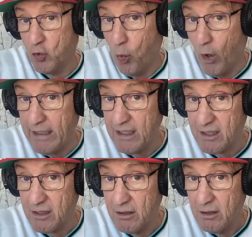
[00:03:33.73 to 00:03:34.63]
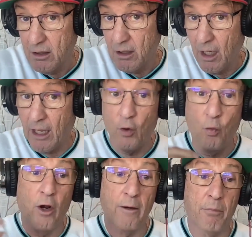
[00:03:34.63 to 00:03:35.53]
twice
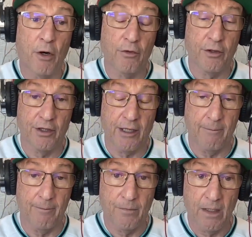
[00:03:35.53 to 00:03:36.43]
and won both of them.